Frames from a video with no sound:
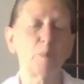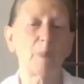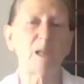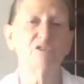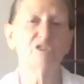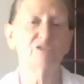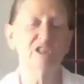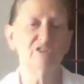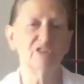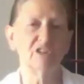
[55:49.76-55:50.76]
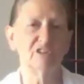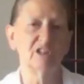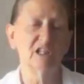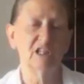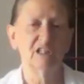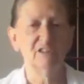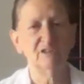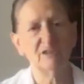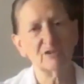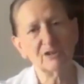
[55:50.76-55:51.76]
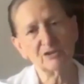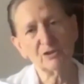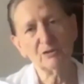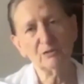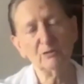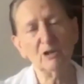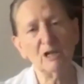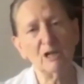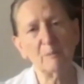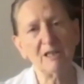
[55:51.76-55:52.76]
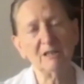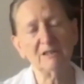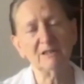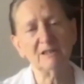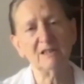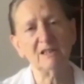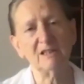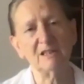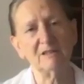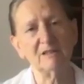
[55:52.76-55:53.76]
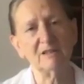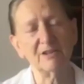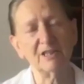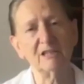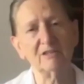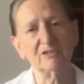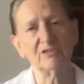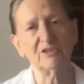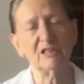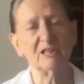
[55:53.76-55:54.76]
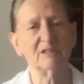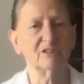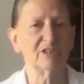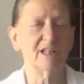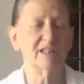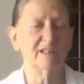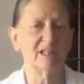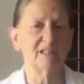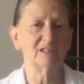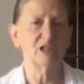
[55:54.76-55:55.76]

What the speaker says: So these are, the two main things that create that.